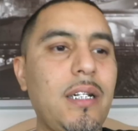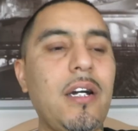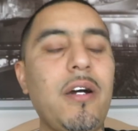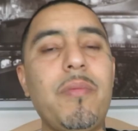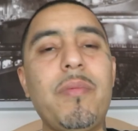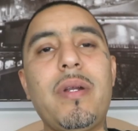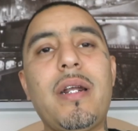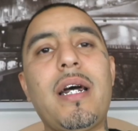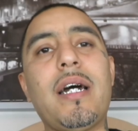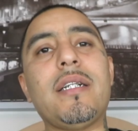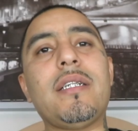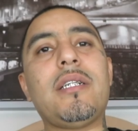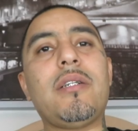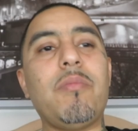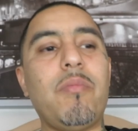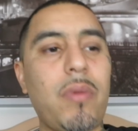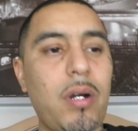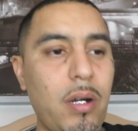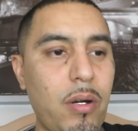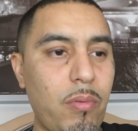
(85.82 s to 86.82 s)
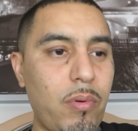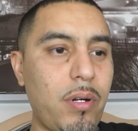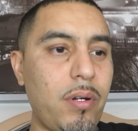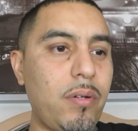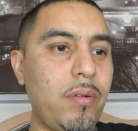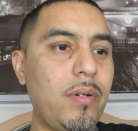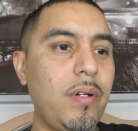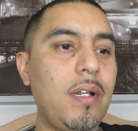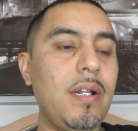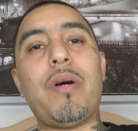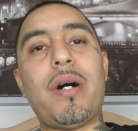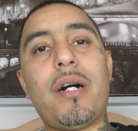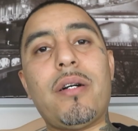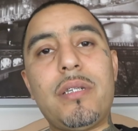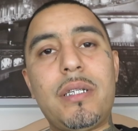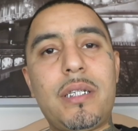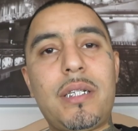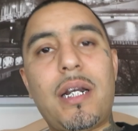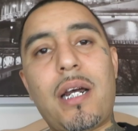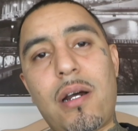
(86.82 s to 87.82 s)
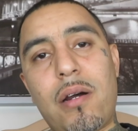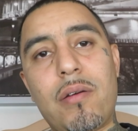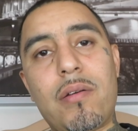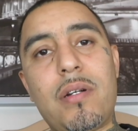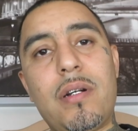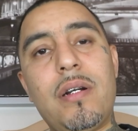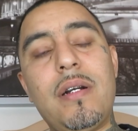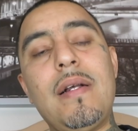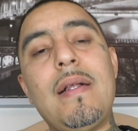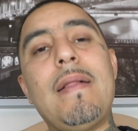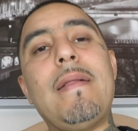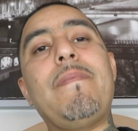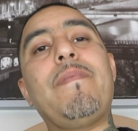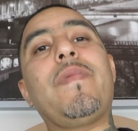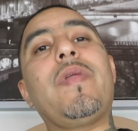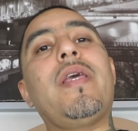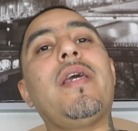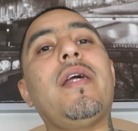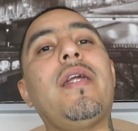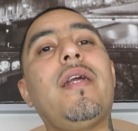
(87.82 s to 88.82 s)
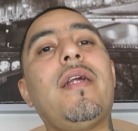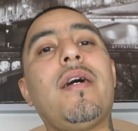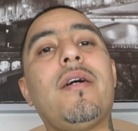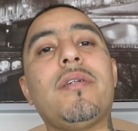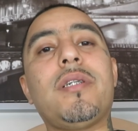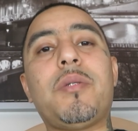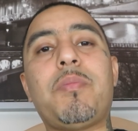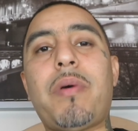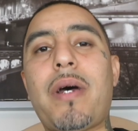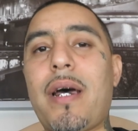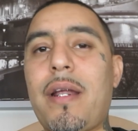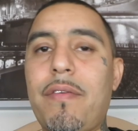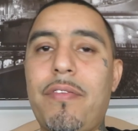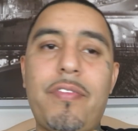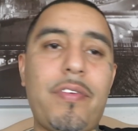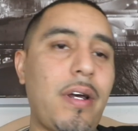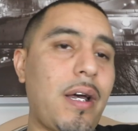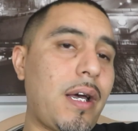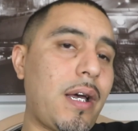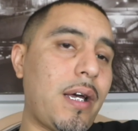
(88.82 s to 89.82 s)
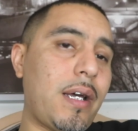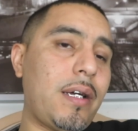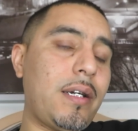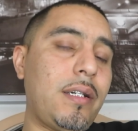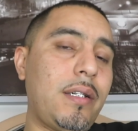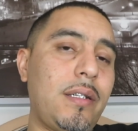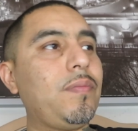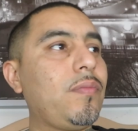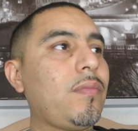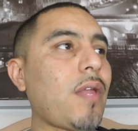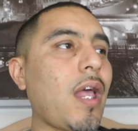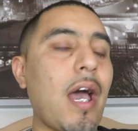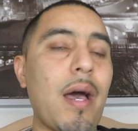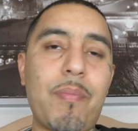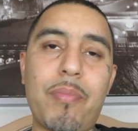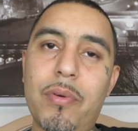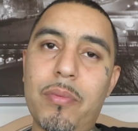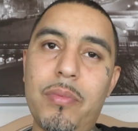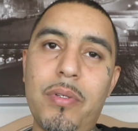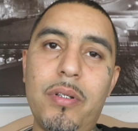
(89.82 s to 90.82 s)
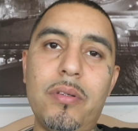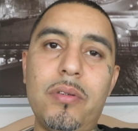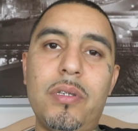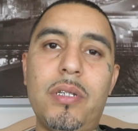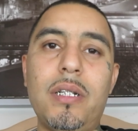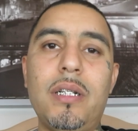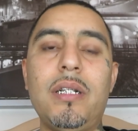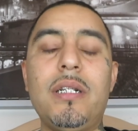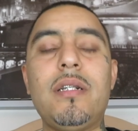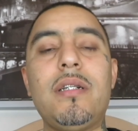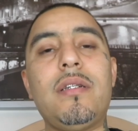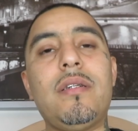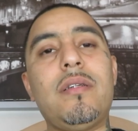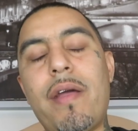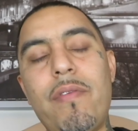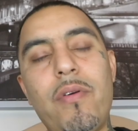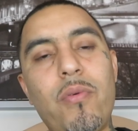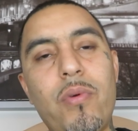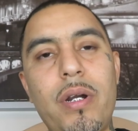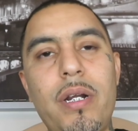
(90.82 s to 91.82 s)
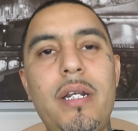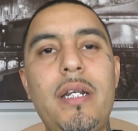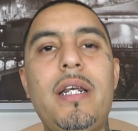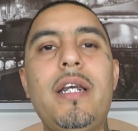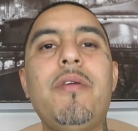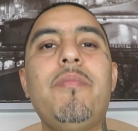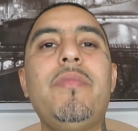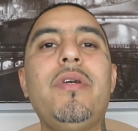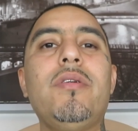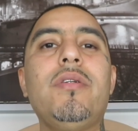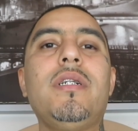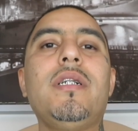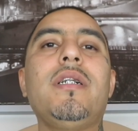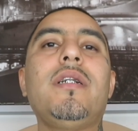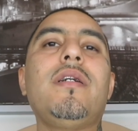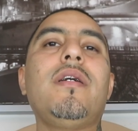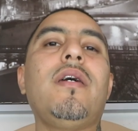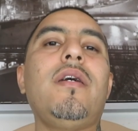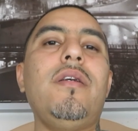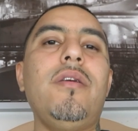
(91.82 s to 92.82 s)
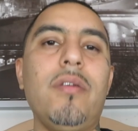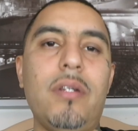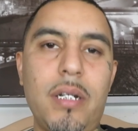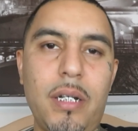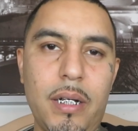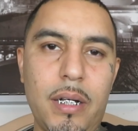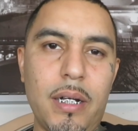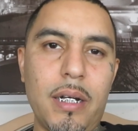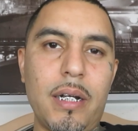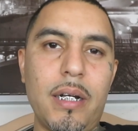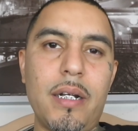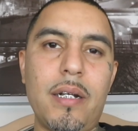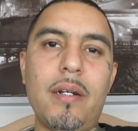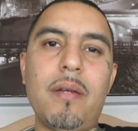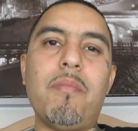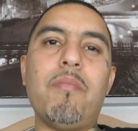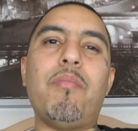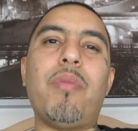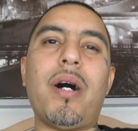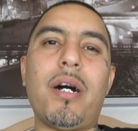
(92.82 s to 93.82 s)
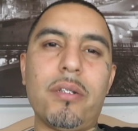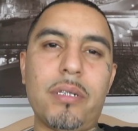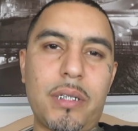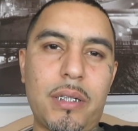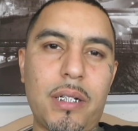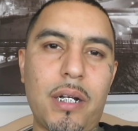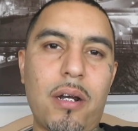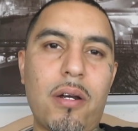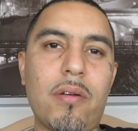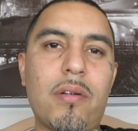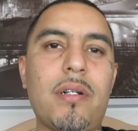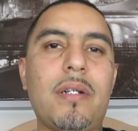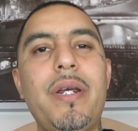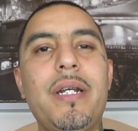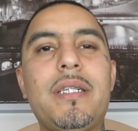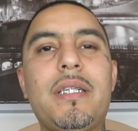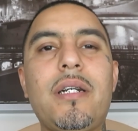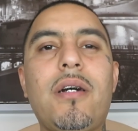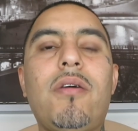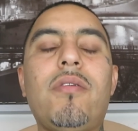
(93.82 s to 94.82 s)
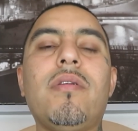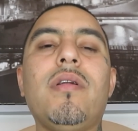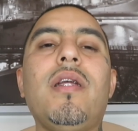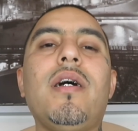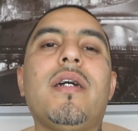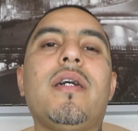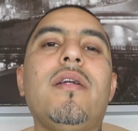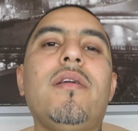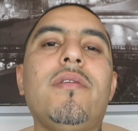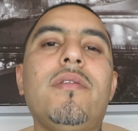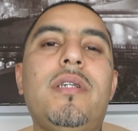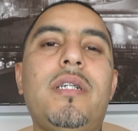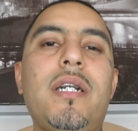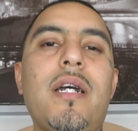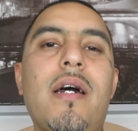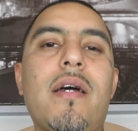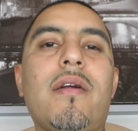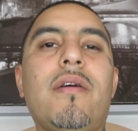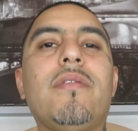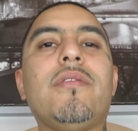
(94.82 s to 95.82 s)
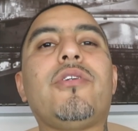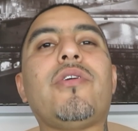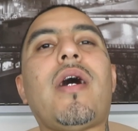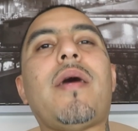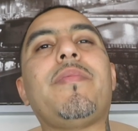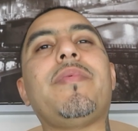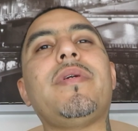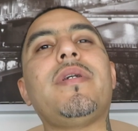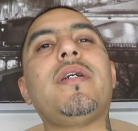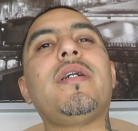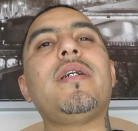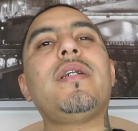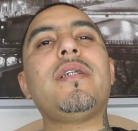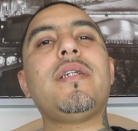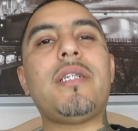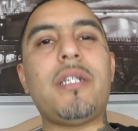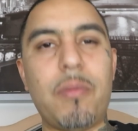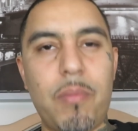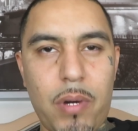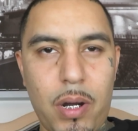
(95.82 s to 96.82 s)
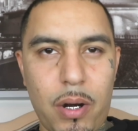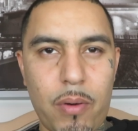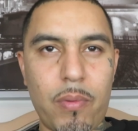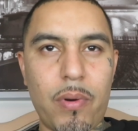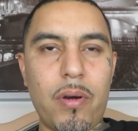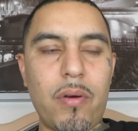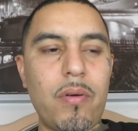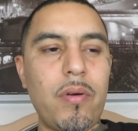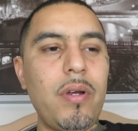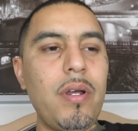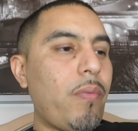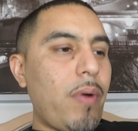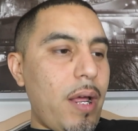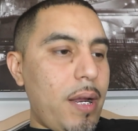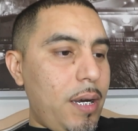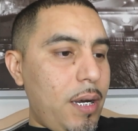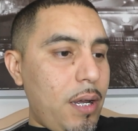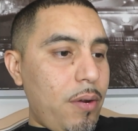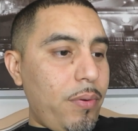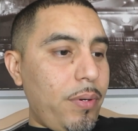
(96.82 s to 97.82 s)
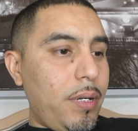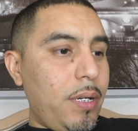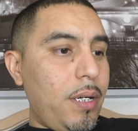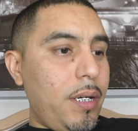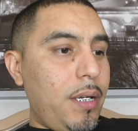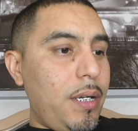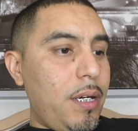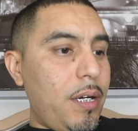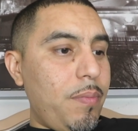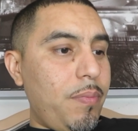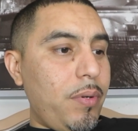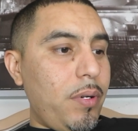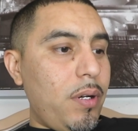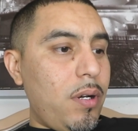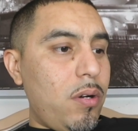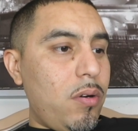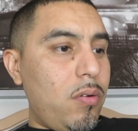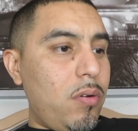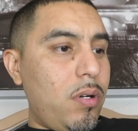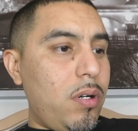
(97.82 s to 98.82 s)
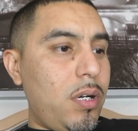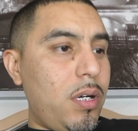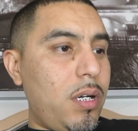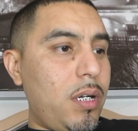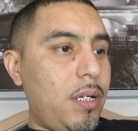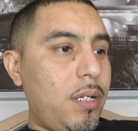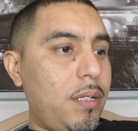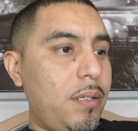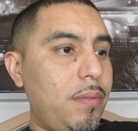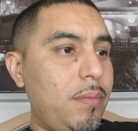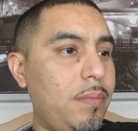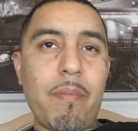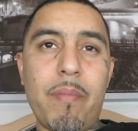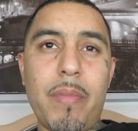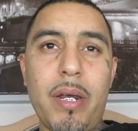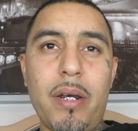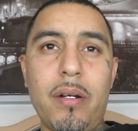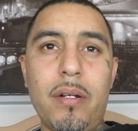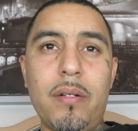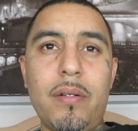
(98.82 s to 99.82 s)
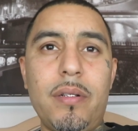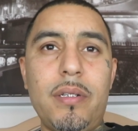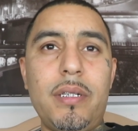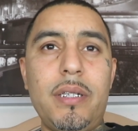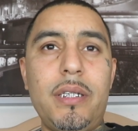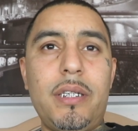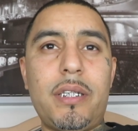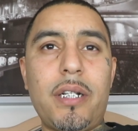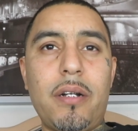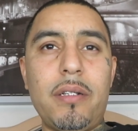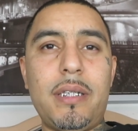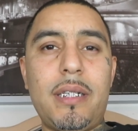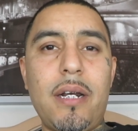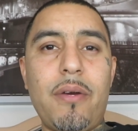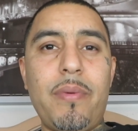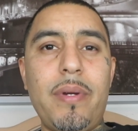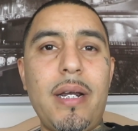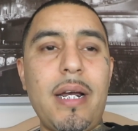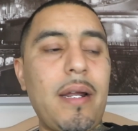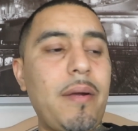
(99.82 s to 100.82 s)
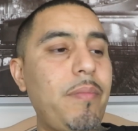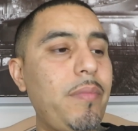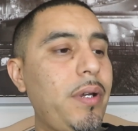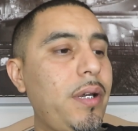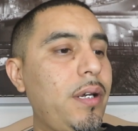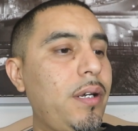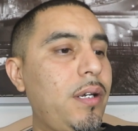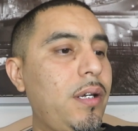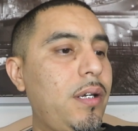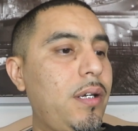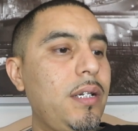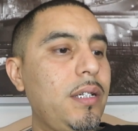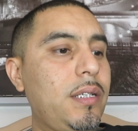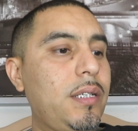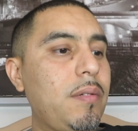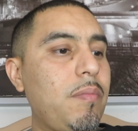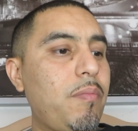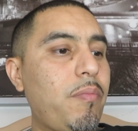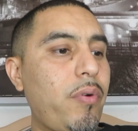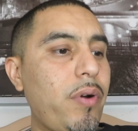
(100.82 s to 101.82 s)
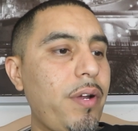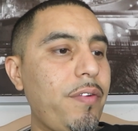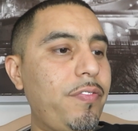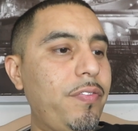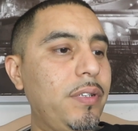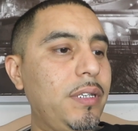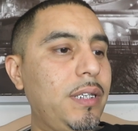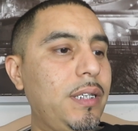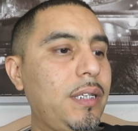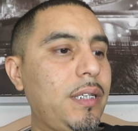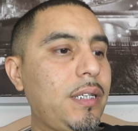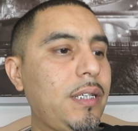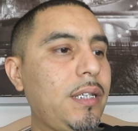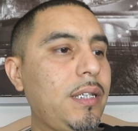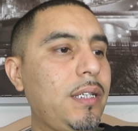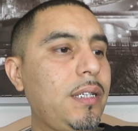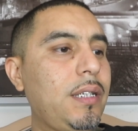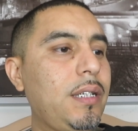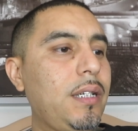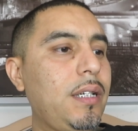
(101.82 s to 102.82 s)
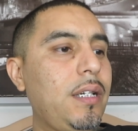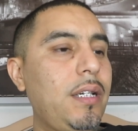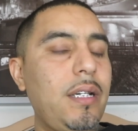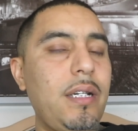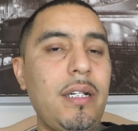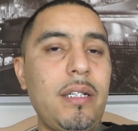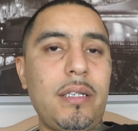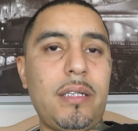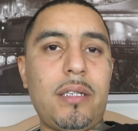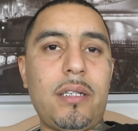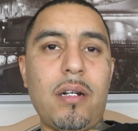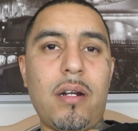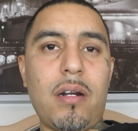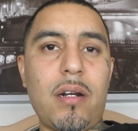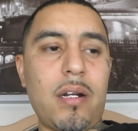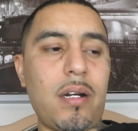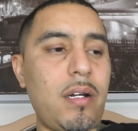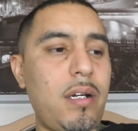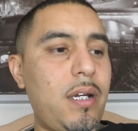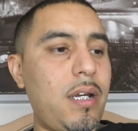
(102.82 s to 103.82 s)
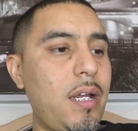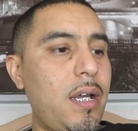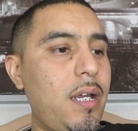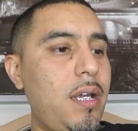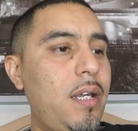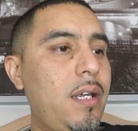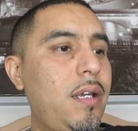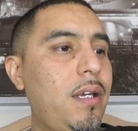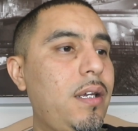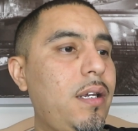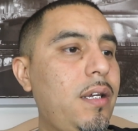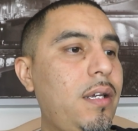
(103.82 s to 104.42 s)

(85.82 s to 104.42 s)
Coming out tomorrow. Boss Talk. Get it on Spotify, Apple Music, everywhere you get music, you can get it. Boss Talk, Big Tone, Lucky Luciano, dropping tomorrow. But right now we're gonna get up and go mail these shirts that we gotta mail, get some breakfast, and start our day.